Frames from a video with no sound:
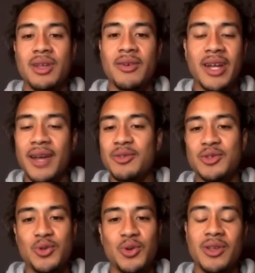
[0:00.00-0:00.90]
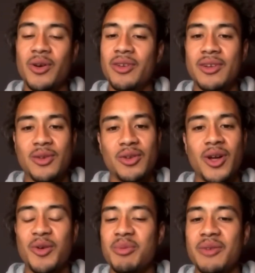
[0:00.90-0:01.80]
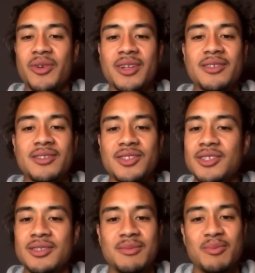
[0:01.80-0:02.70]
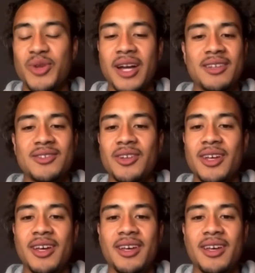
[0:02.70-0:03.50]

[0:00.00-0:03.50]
Right after school, I'd go there until dark with my friends and just practice all day.